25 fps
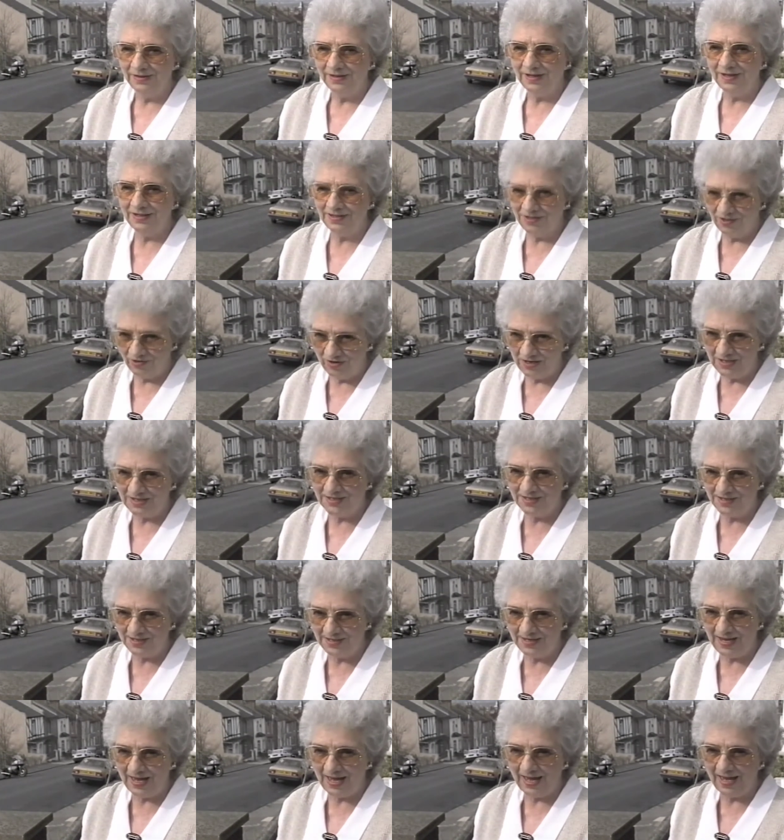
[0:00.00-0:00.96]
as there is
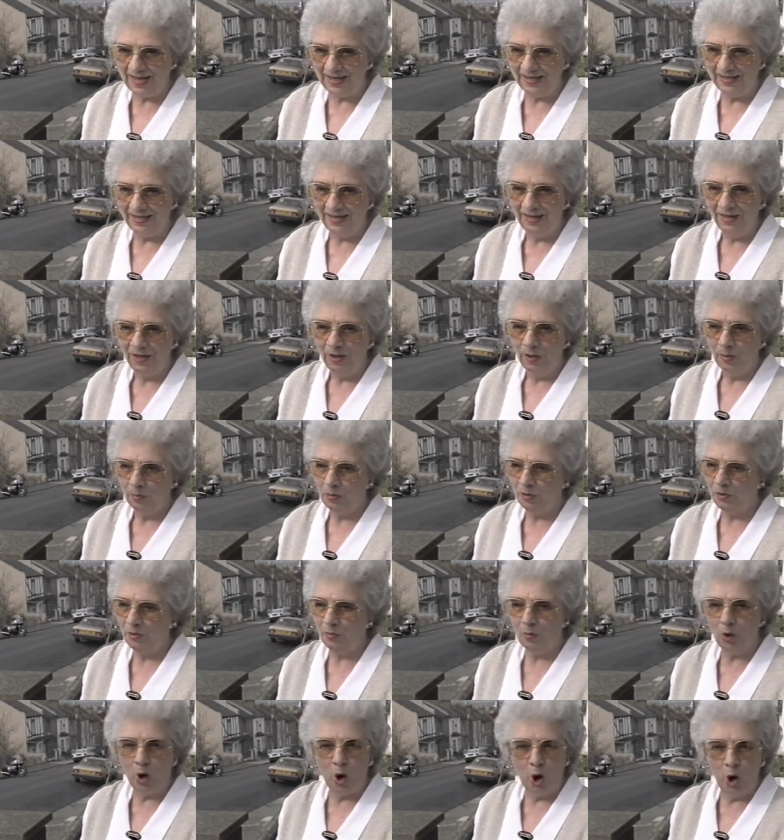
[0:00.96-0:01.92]
today, but
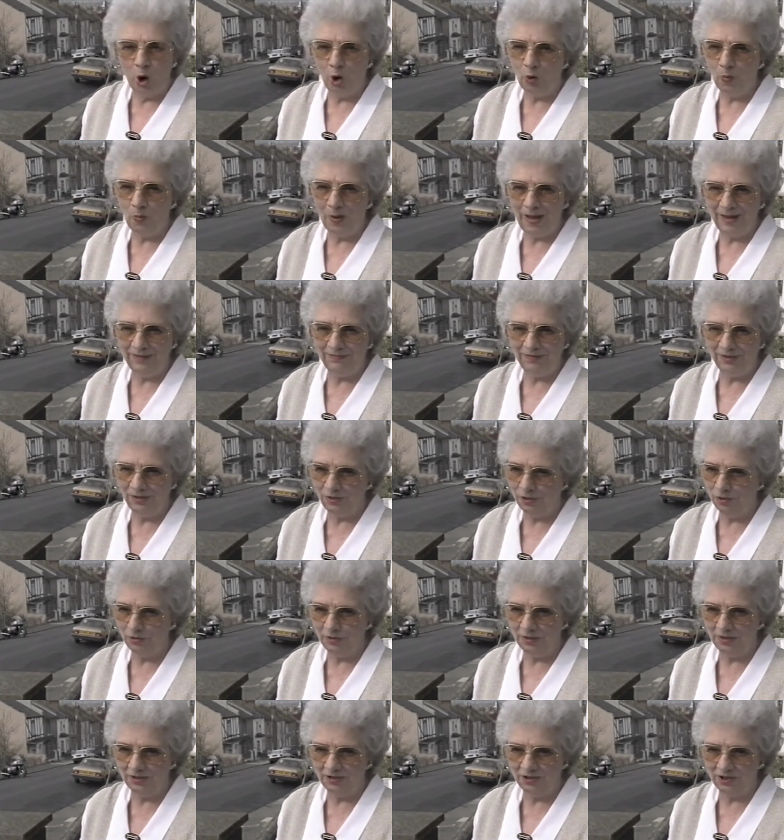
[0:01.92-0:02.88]
they were all waving
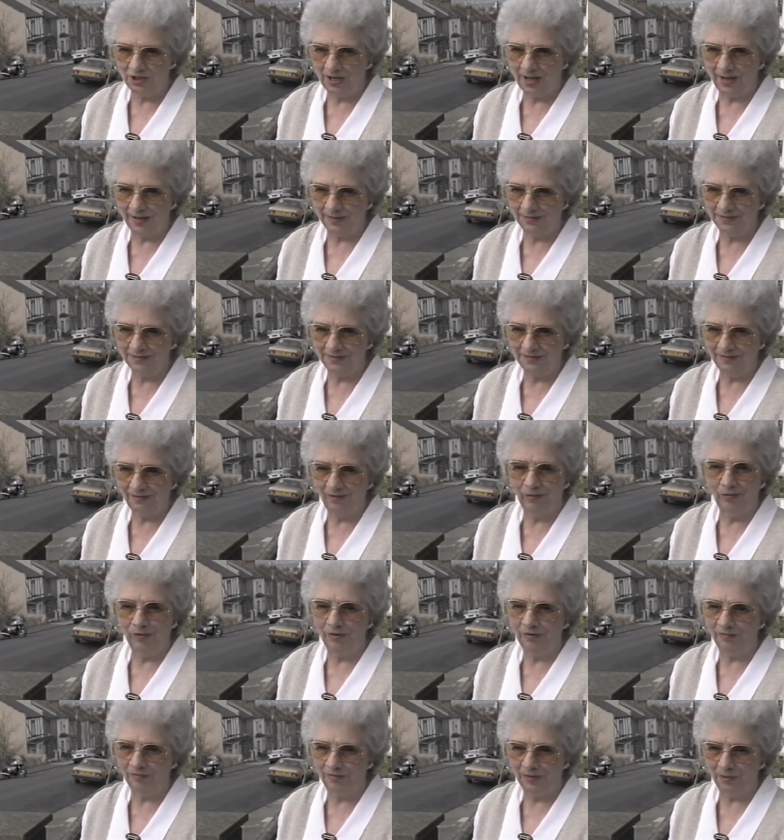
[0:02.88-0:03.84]
Union Jacks,
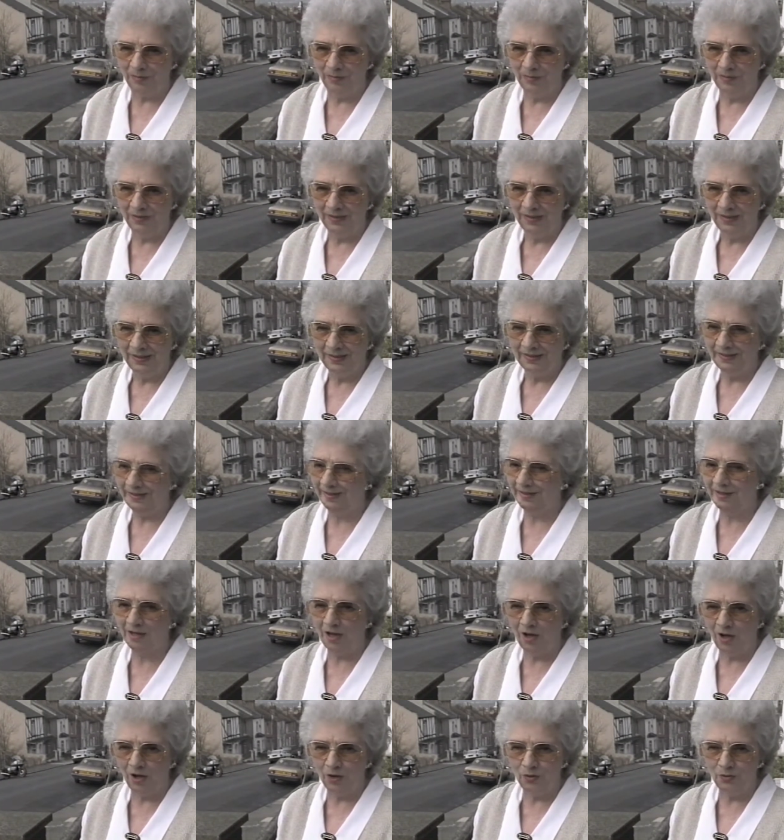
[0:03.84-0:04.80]
all of them, the
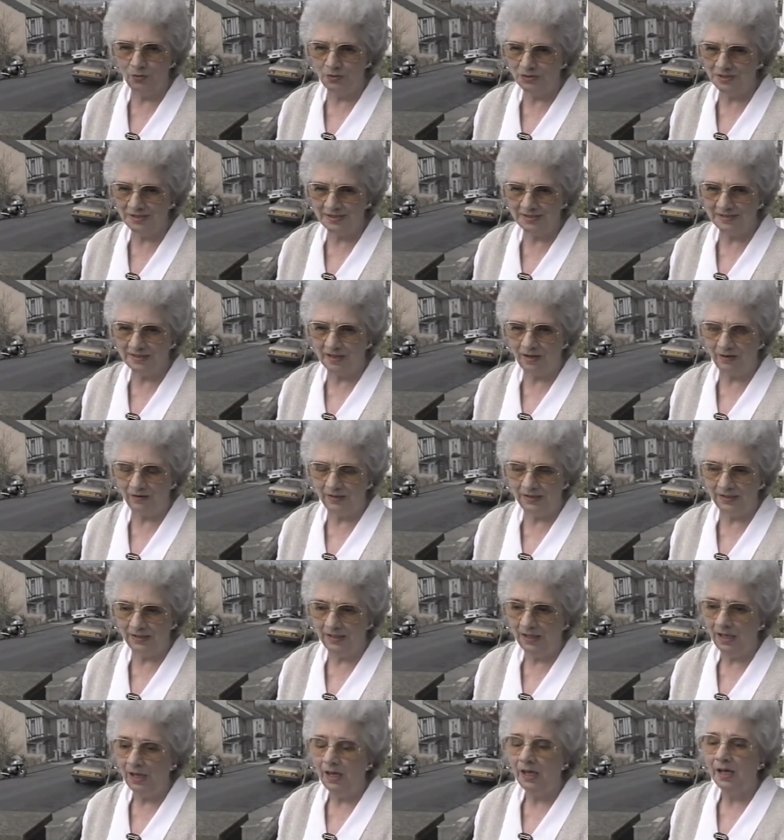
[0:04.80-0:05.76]
car hooters
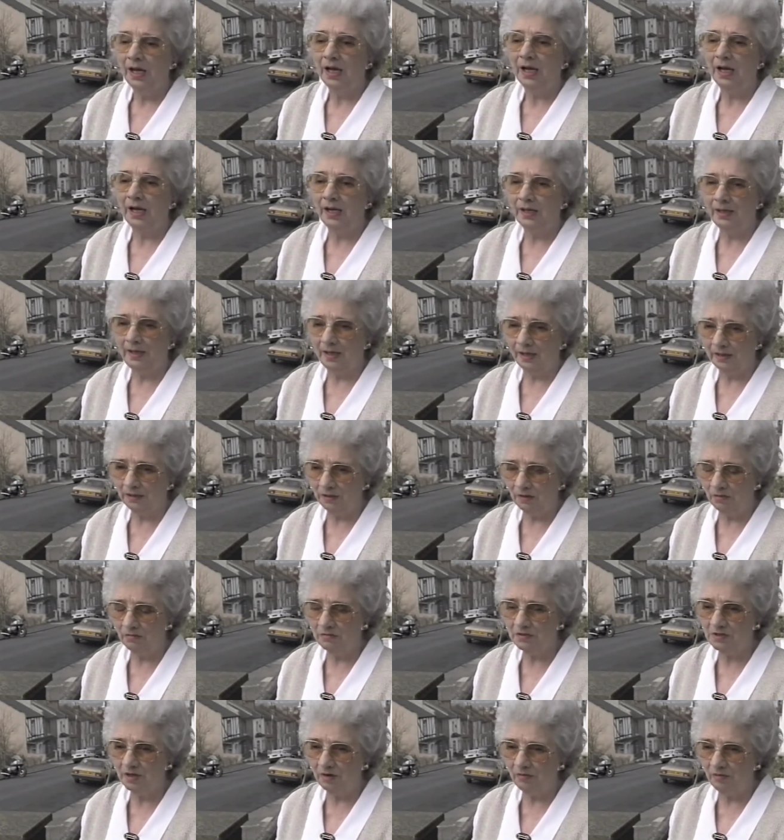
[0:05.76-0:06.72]
going. And I can
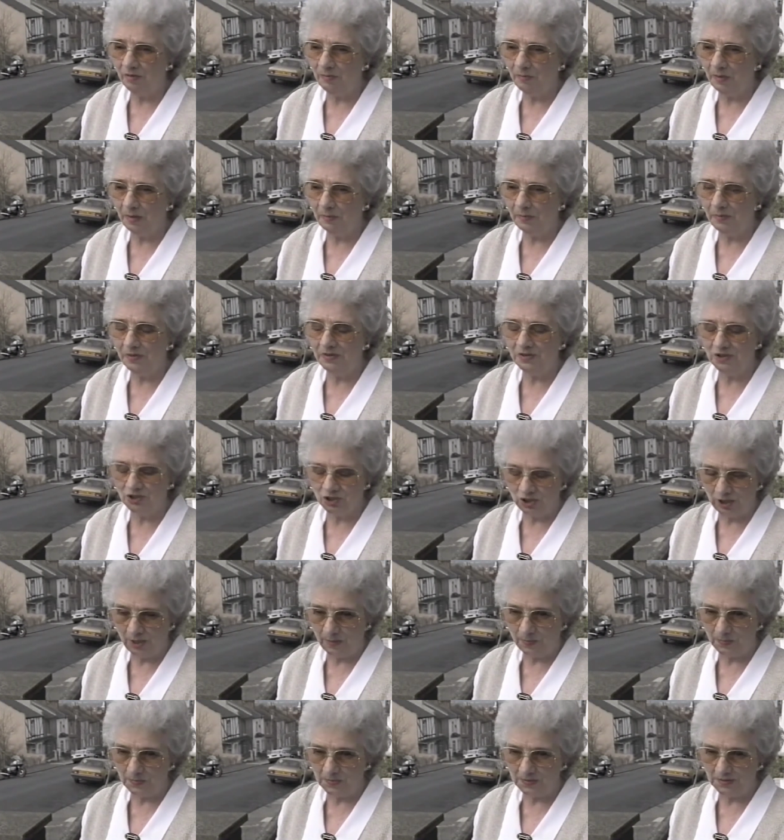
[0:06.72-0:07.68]
also remember the
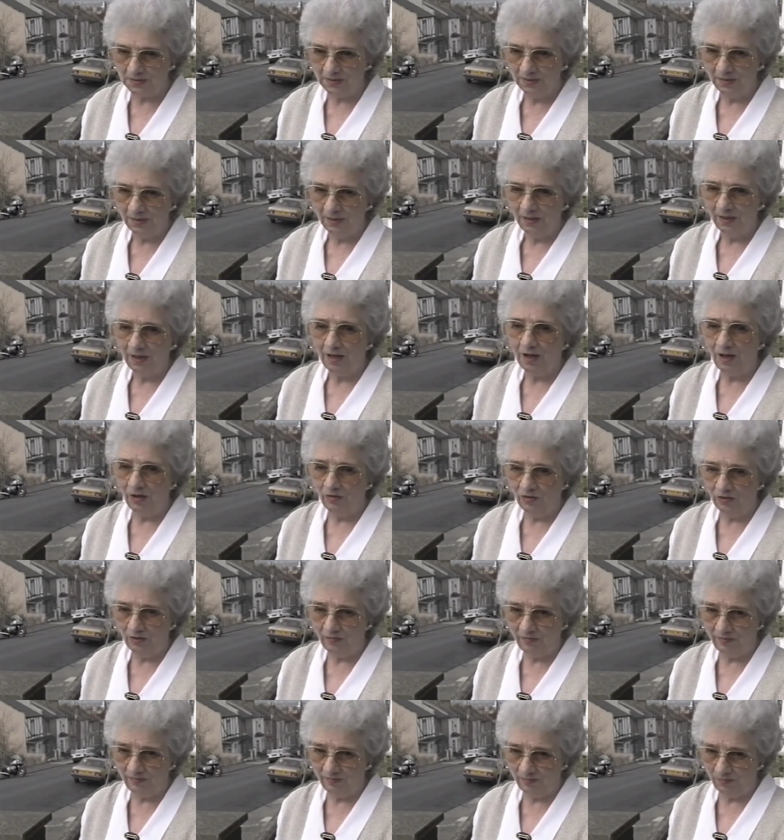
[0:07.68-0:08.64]
ships on
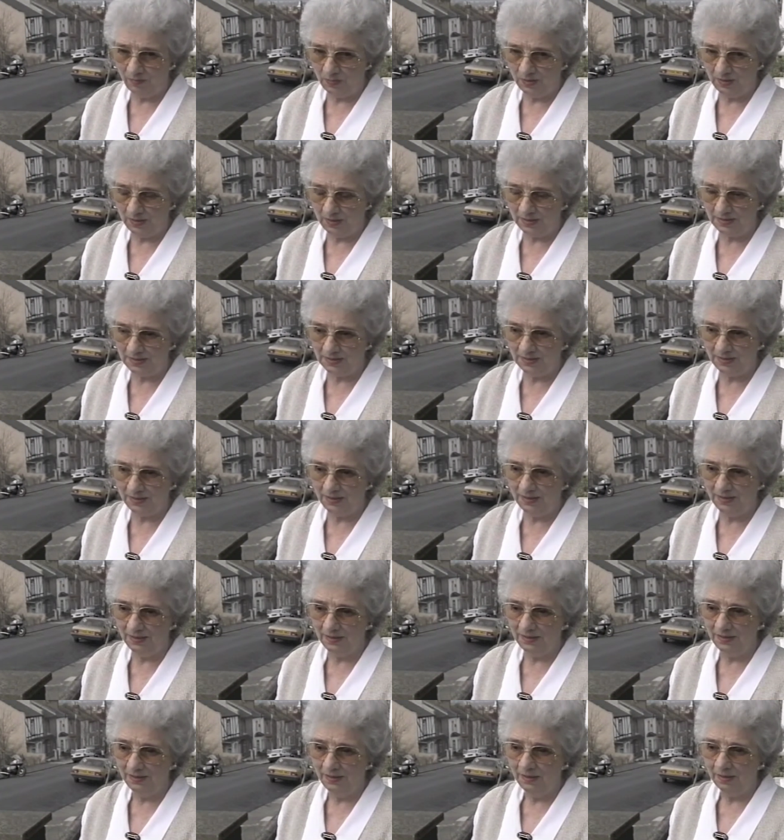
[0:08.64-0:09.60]
the River Mersey.
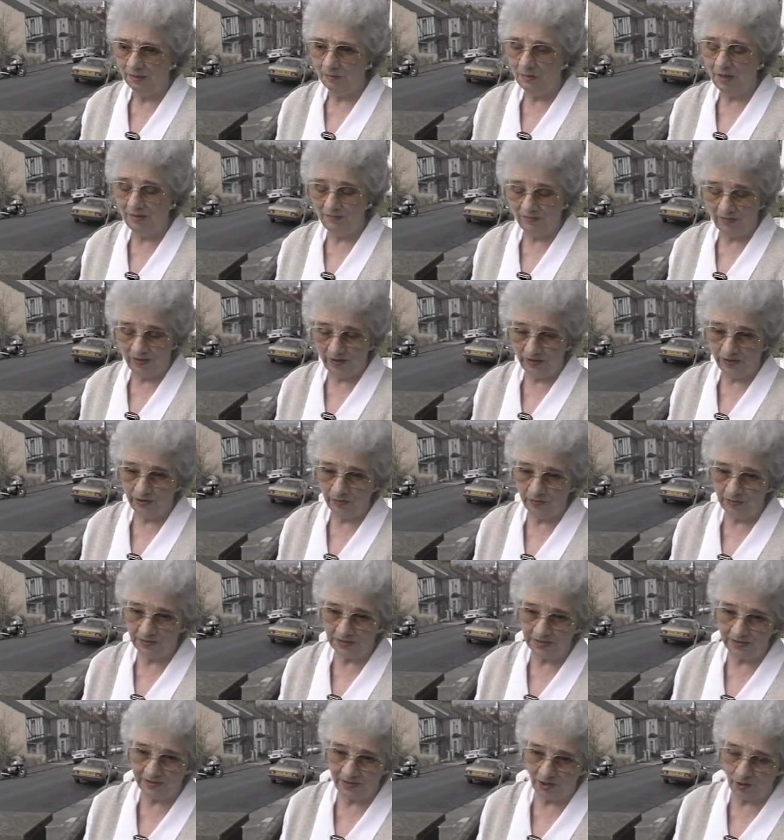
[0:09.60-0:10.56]
My father
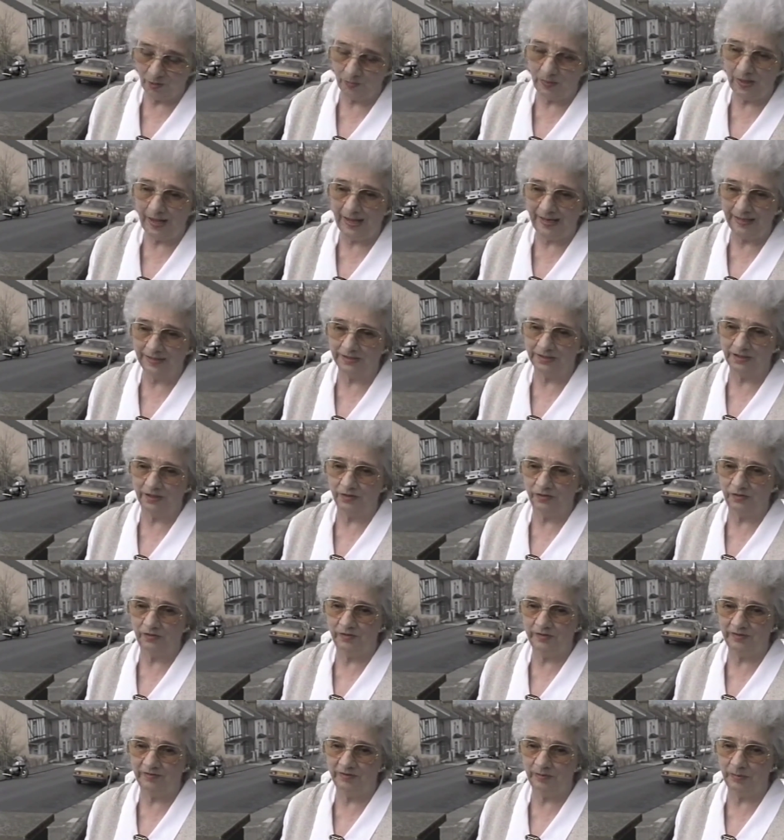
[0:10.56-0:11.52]
was a dock pilot on
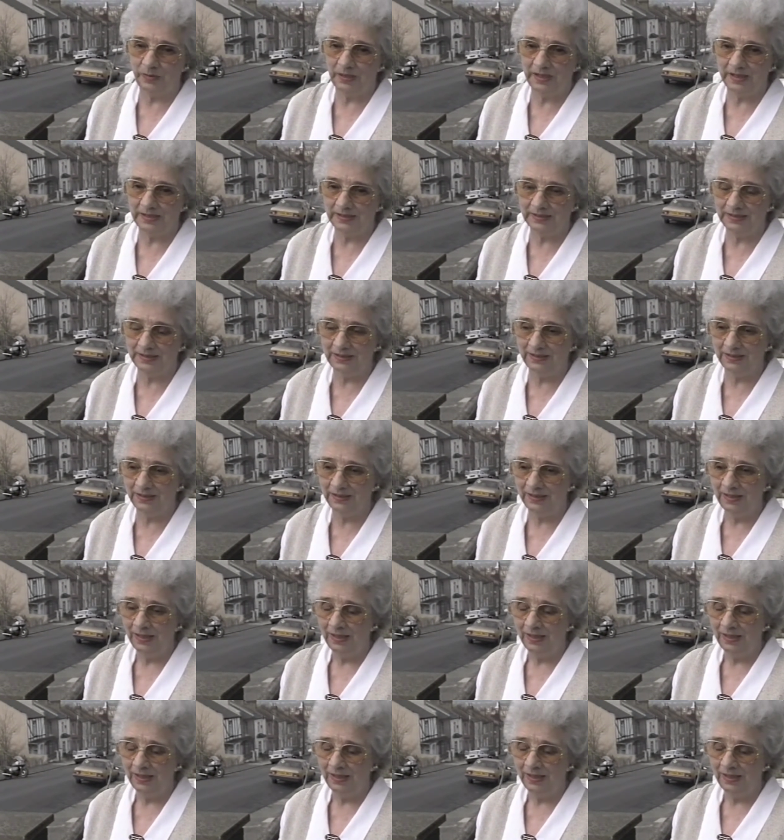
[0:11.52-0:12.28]
the River Mersey,